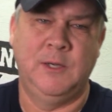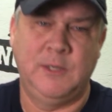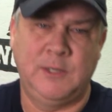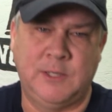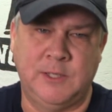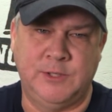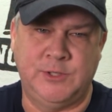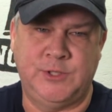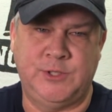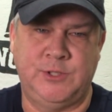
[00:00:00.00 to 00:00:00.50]

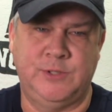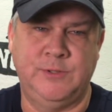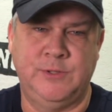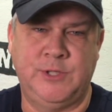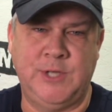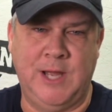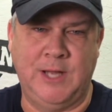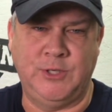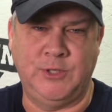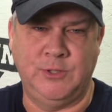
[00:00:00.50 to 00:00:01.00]
because
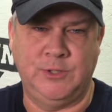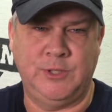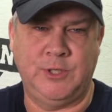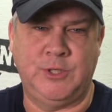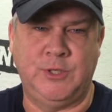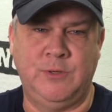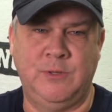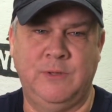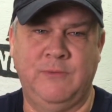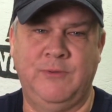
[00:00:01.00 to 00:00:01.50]
Chad's usually
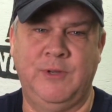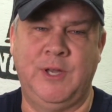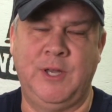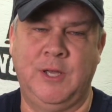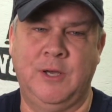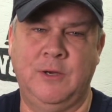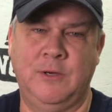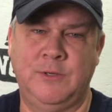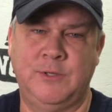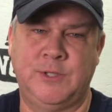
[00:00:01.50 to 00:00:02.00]
shooting the
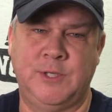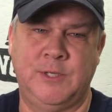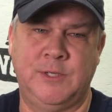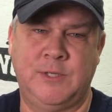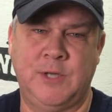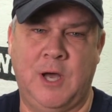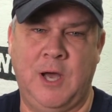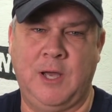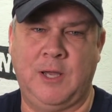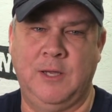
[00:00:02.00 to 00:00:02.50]
videos and
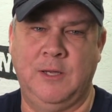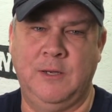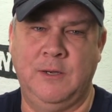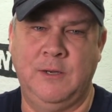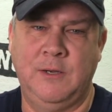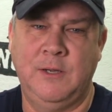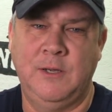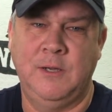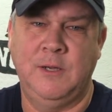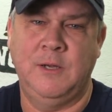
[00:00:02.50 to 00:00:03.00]
talking.